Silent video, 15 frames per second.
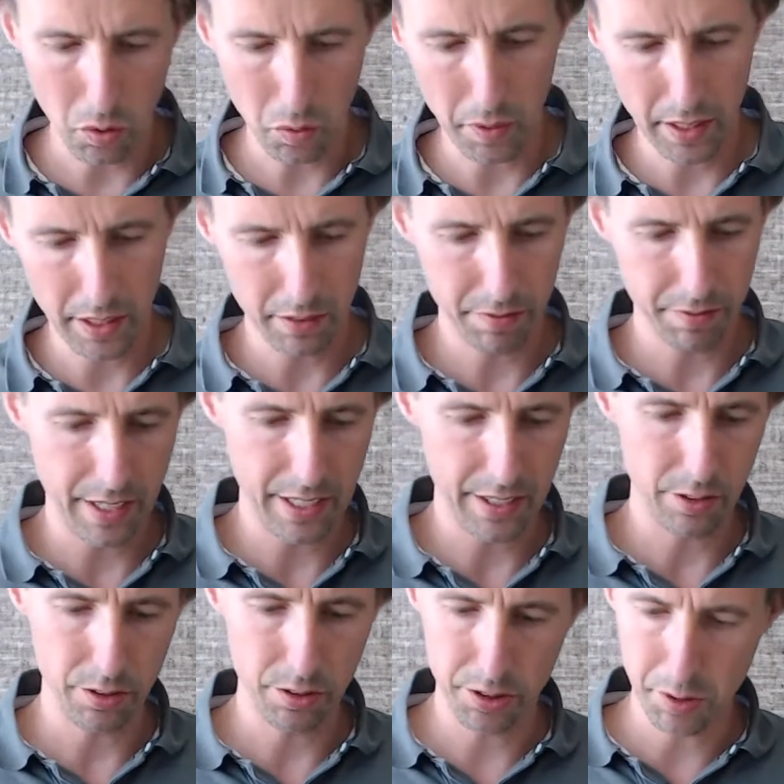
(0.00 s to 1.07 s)
where the fan
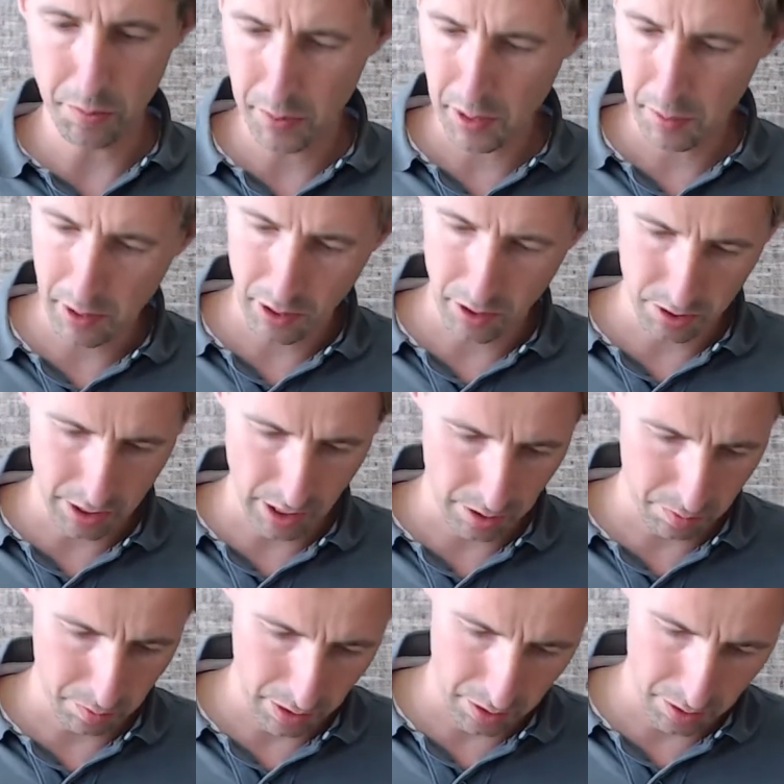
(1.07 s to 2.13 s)
used to be, because that's
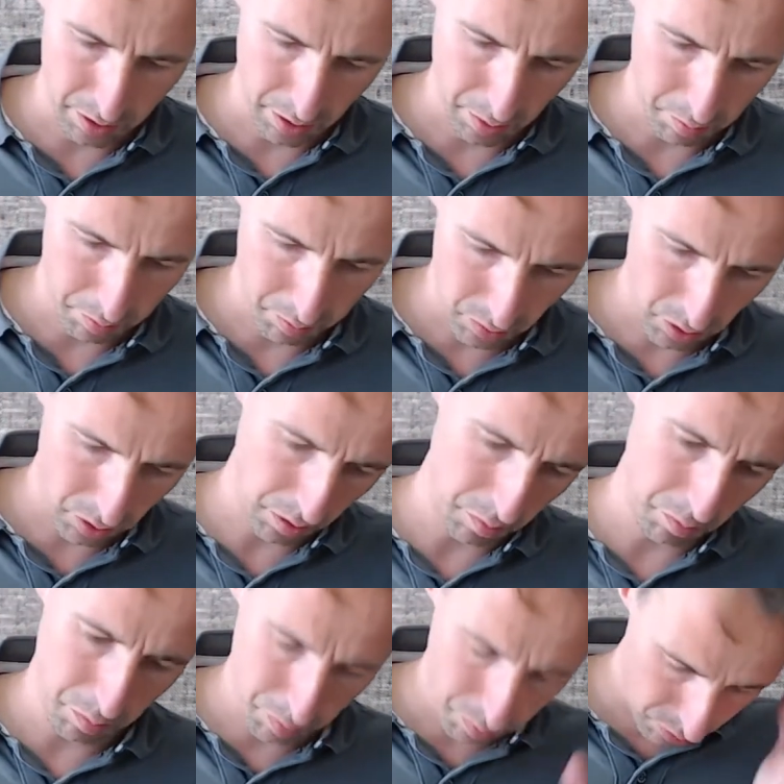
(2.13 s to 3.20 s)
where you
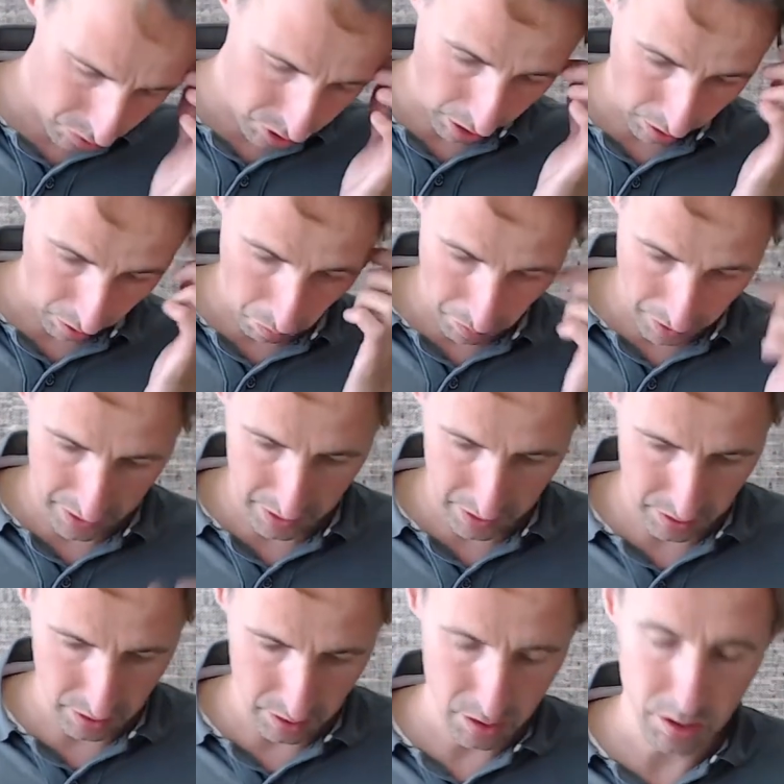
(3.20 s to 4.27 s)
can tuck away
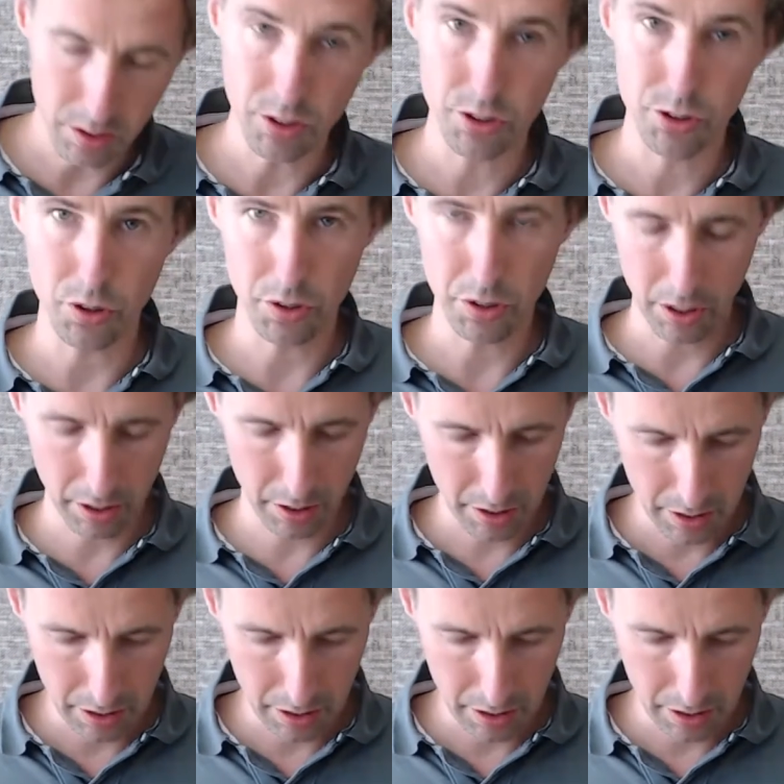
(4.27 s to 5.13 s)
the solder